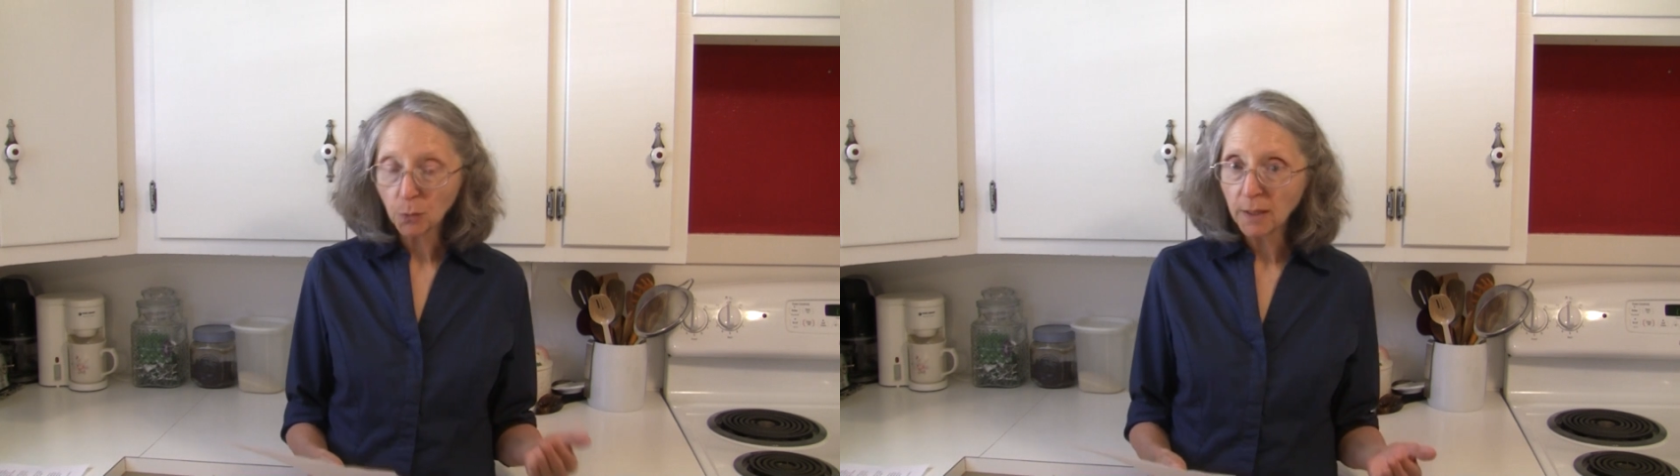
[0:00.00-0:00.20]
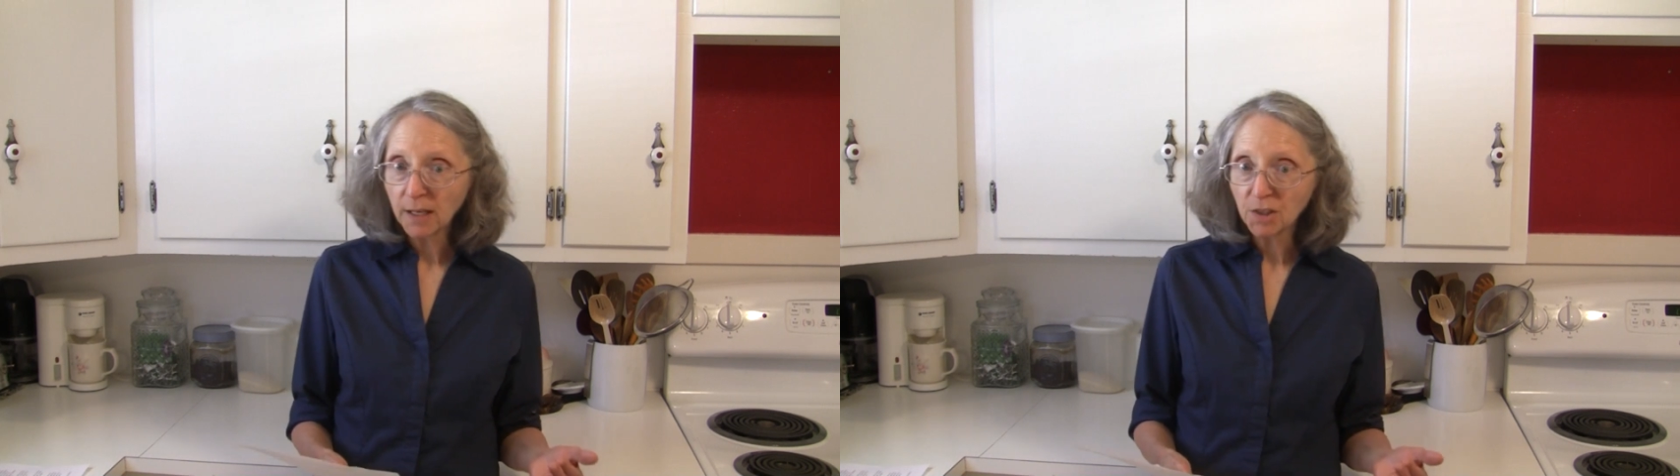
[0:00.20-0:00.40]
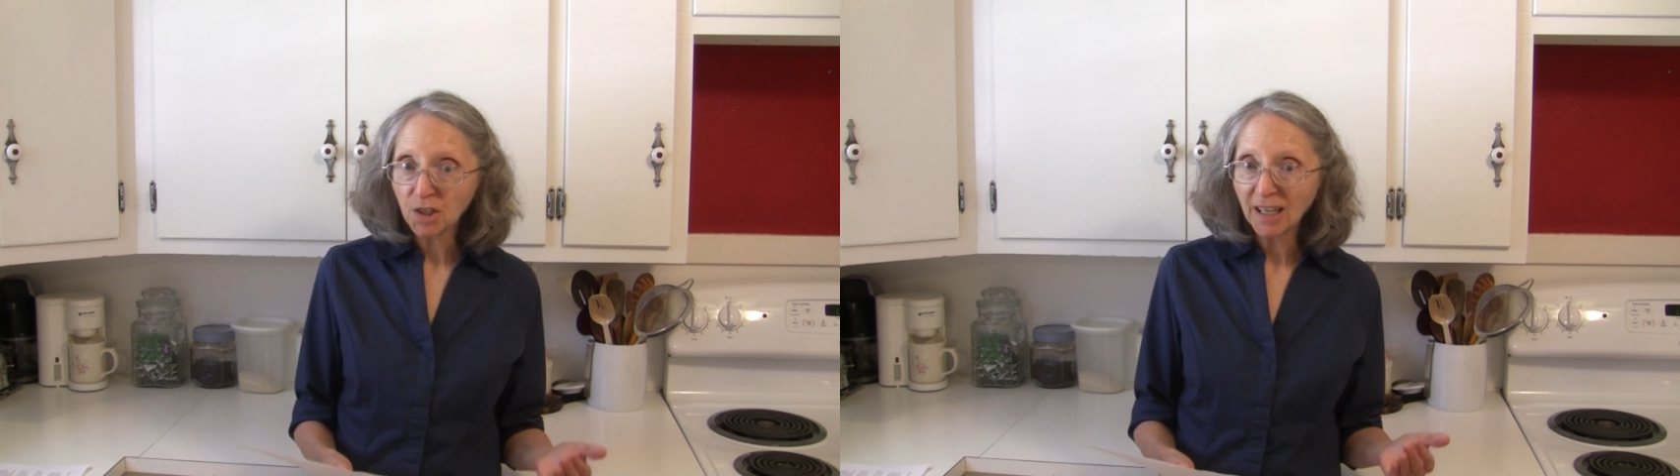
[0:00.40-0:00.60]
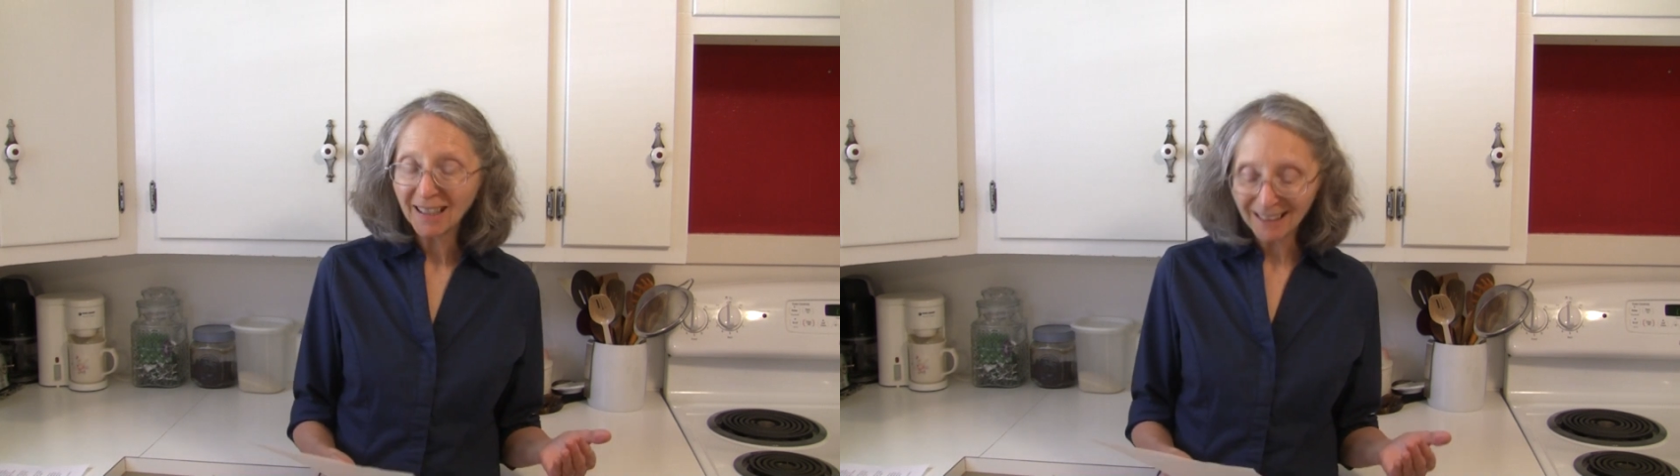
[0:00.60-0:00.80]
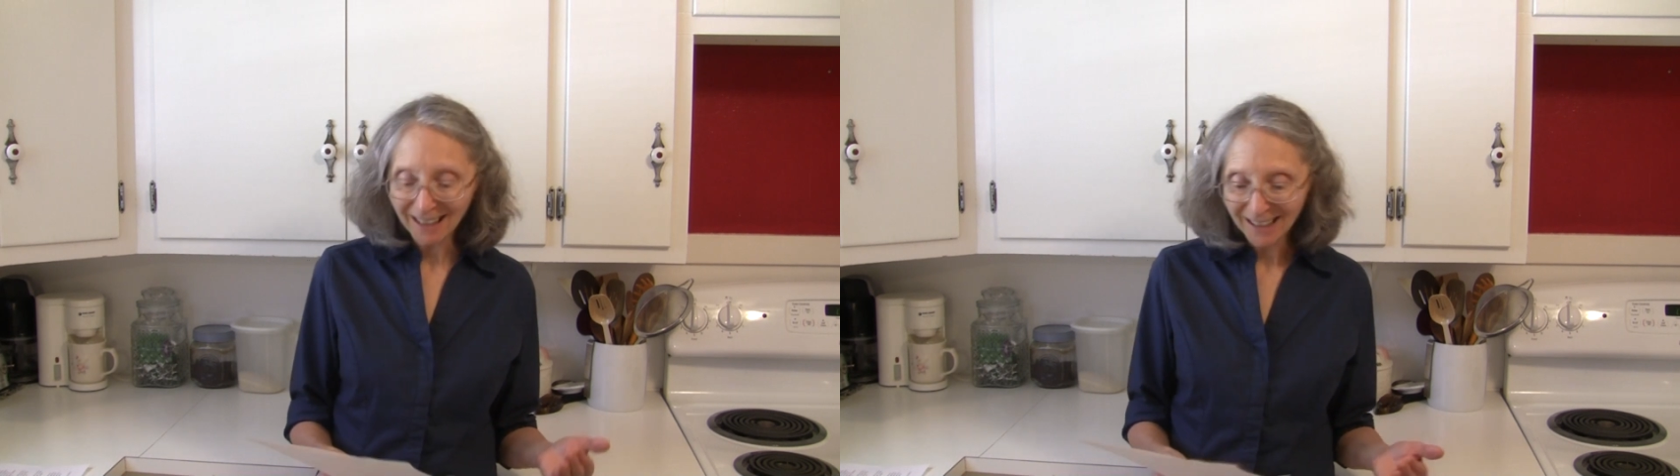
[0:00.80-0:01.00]
rich
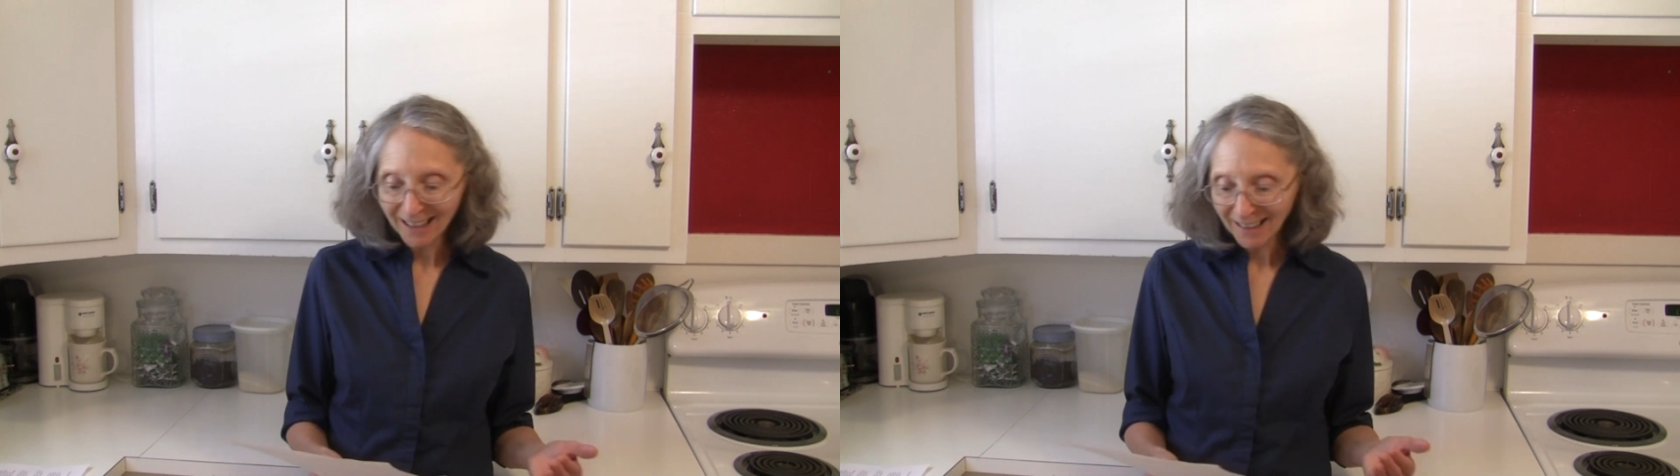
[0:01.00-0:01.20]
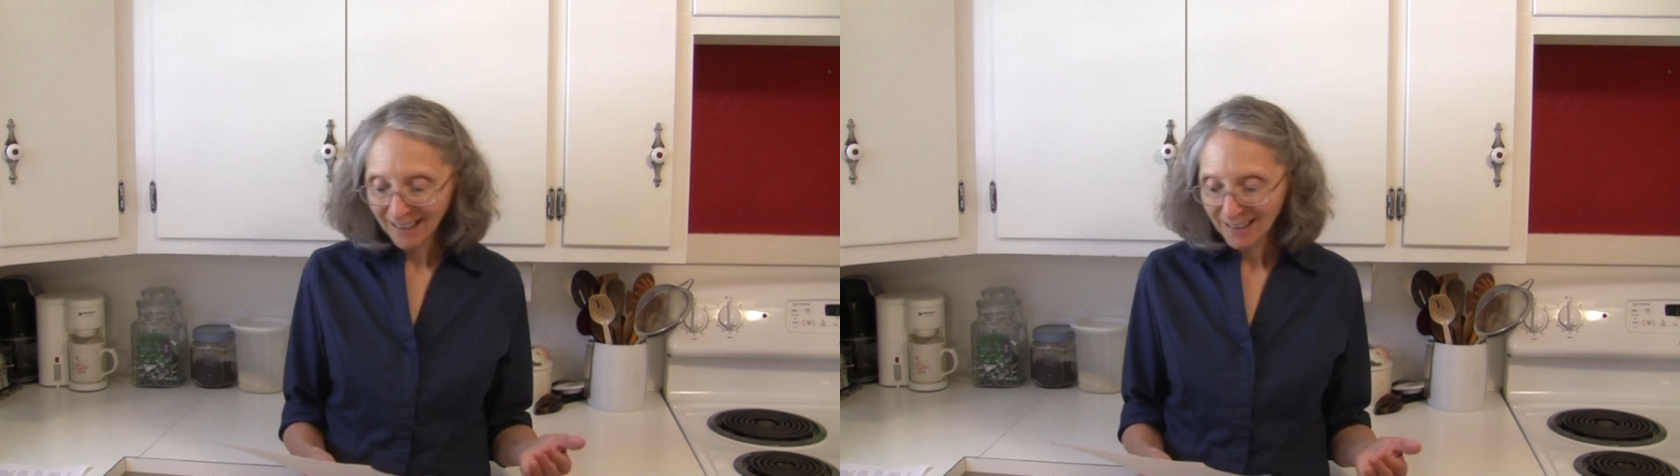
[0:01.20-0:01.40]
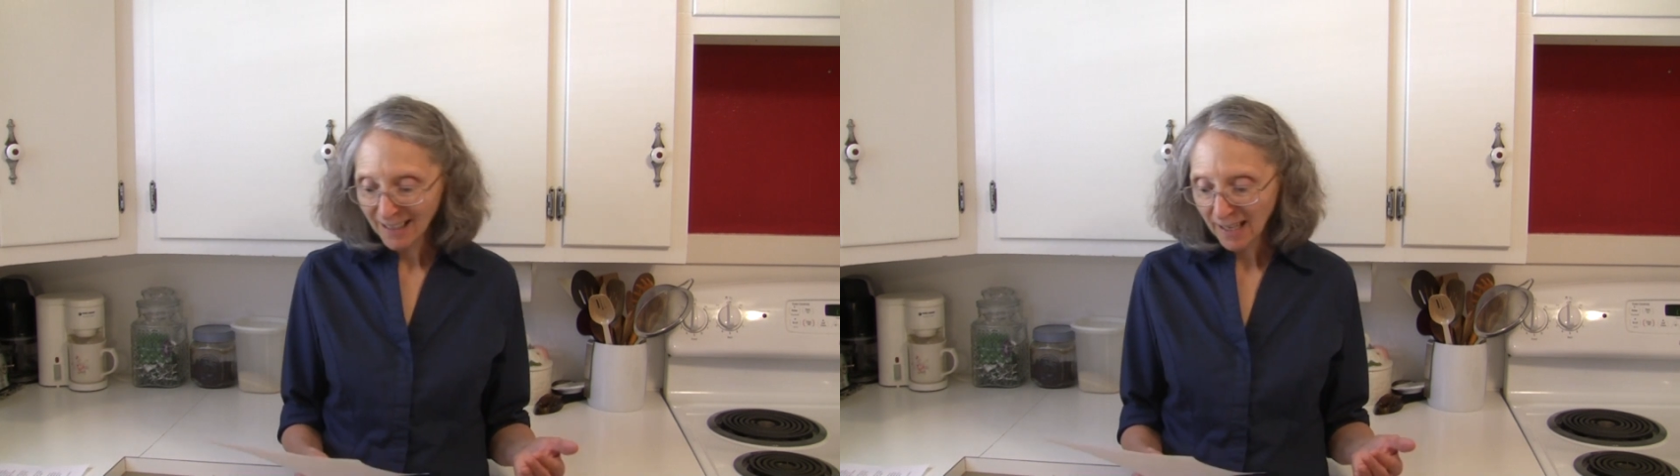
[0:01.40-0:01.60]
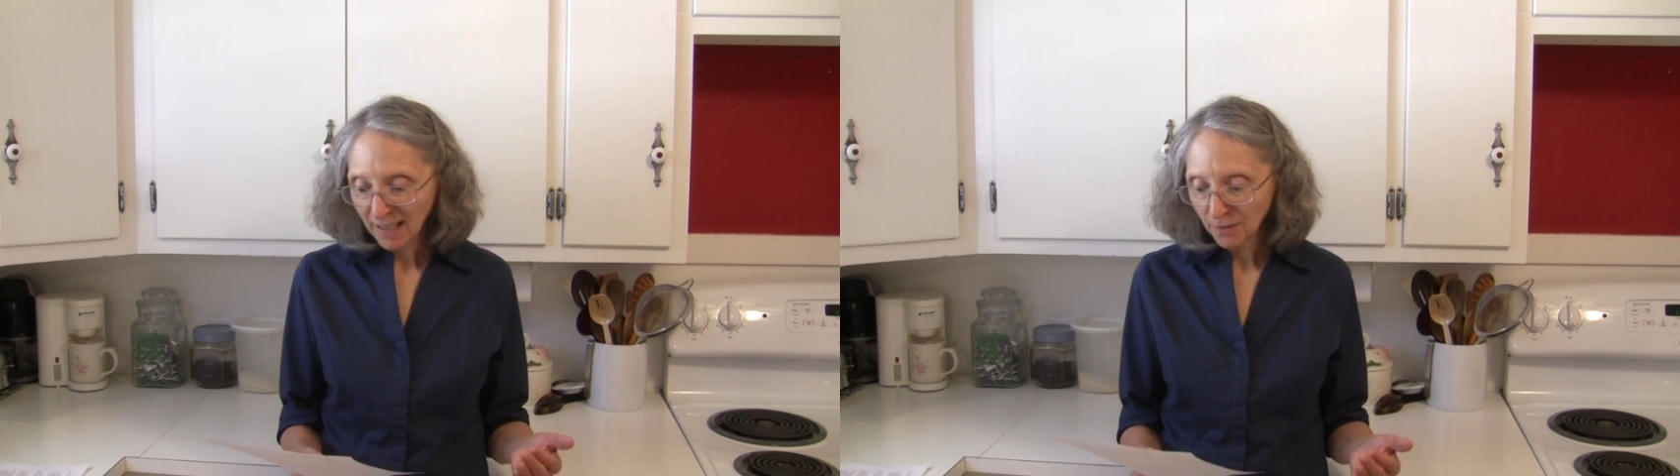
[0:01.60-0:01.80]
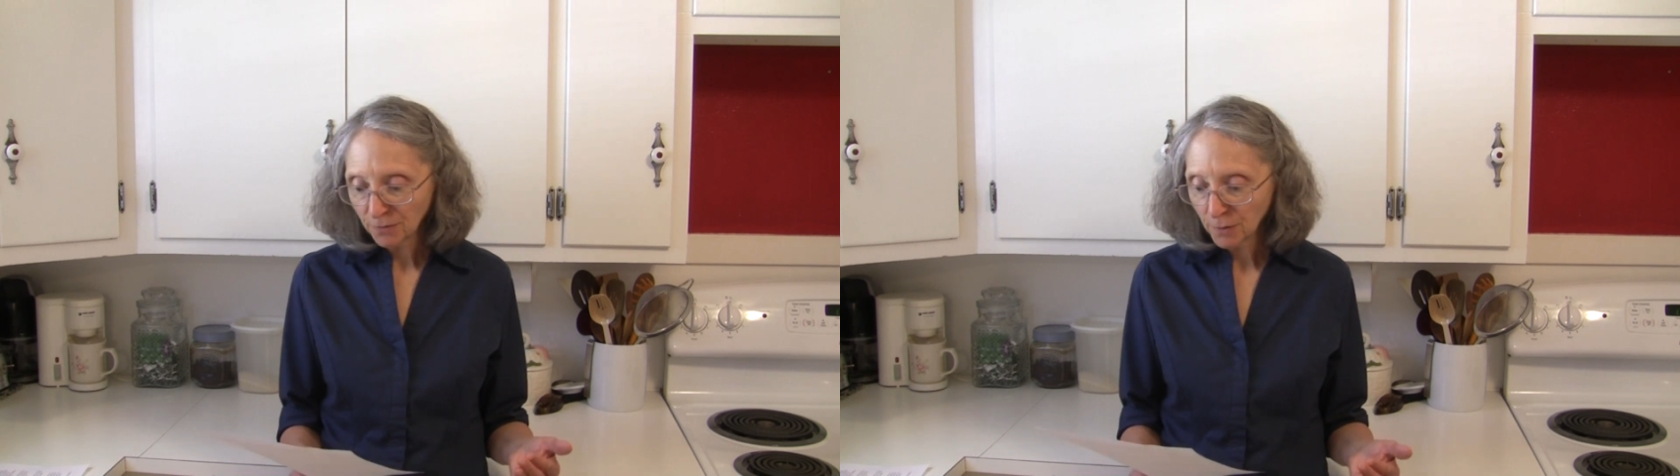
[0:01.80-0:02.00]
in
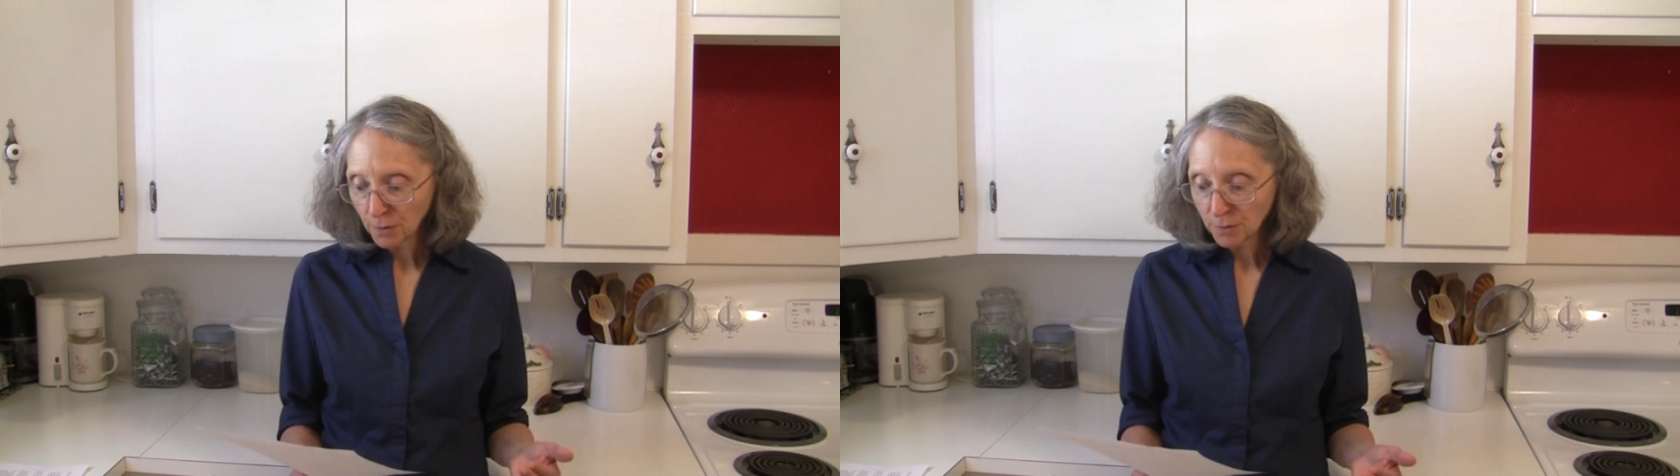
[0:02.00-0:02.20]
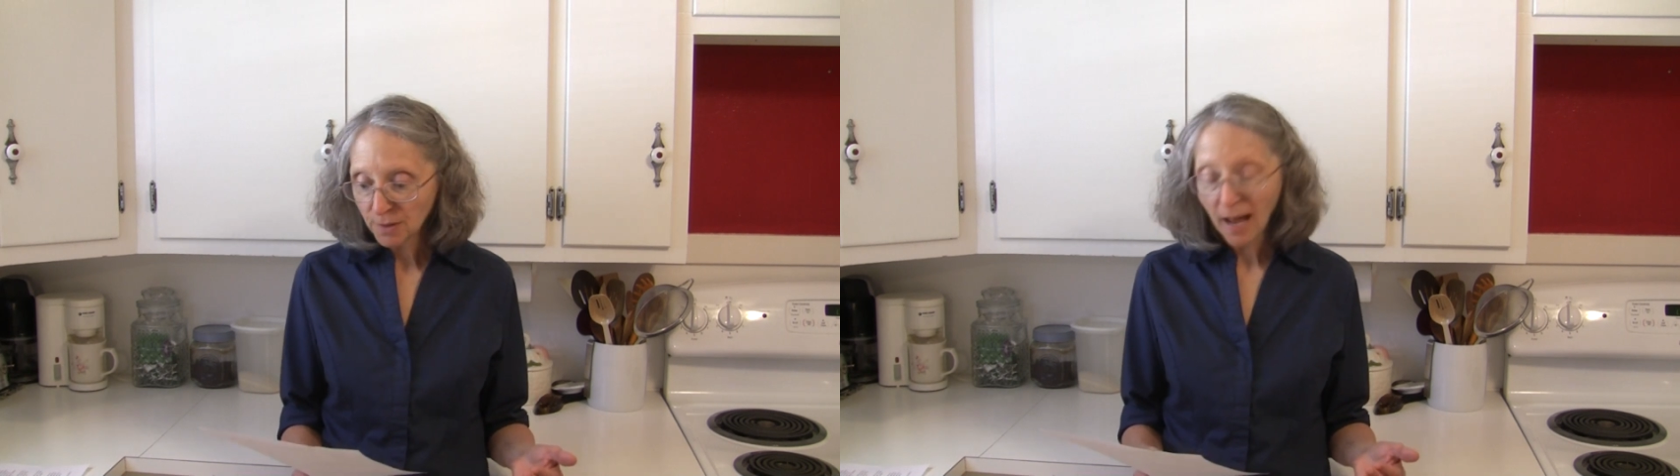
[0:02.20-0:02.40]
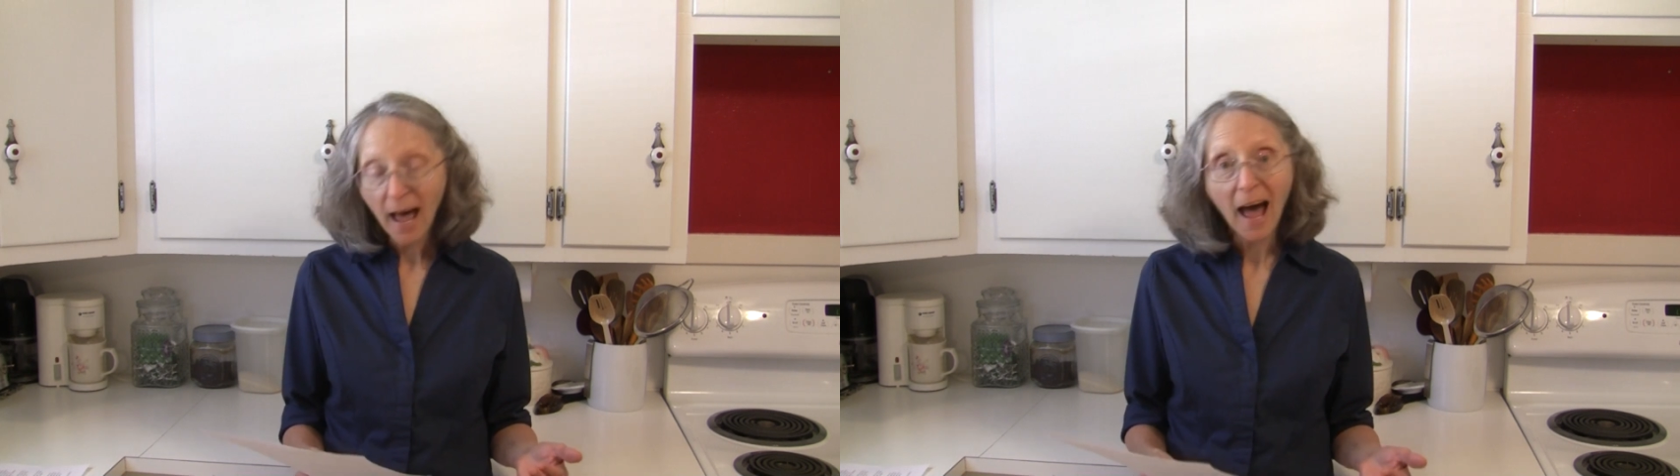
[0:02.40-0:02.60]
lignin-containing foods